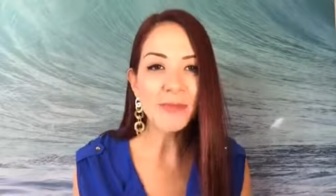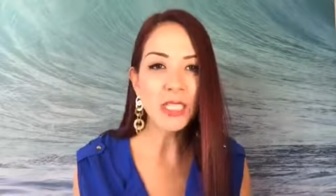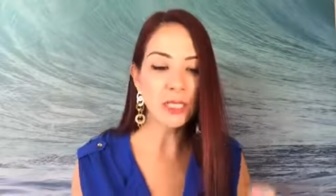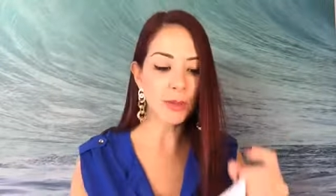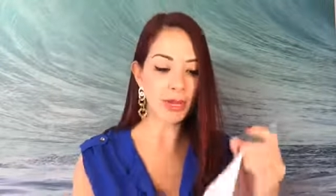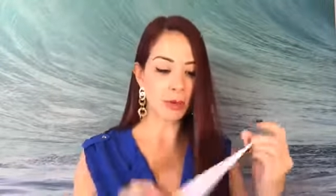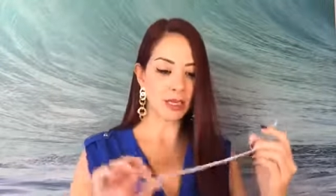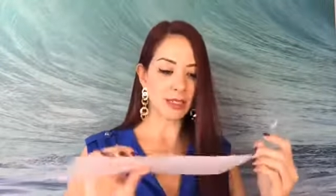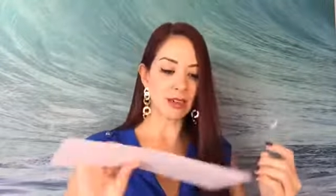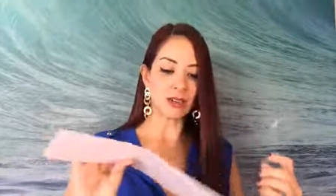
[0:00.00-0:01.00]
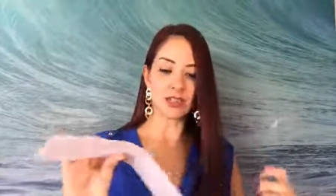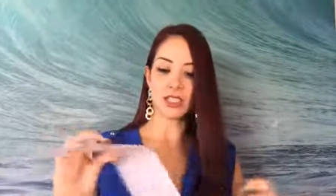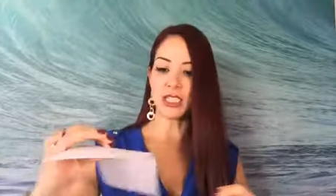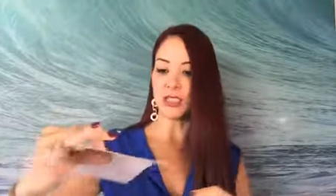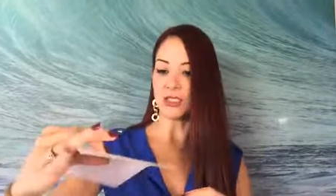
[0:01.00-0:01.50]
It's backwards. Oh,
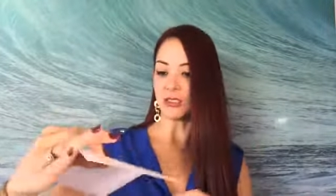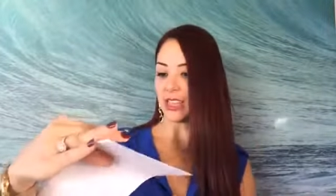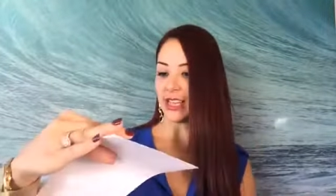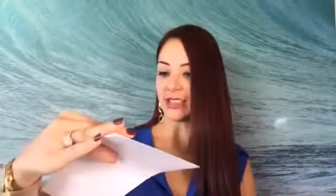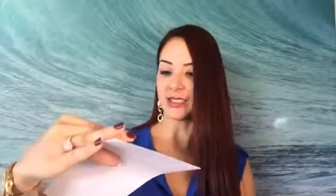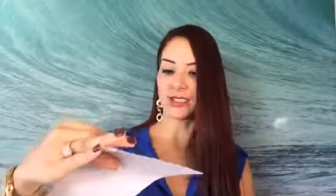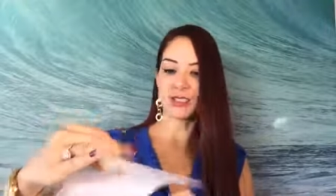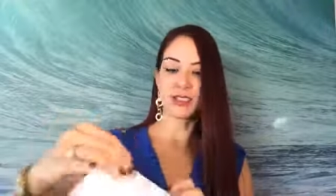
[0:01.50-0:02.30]
Jesus, yes.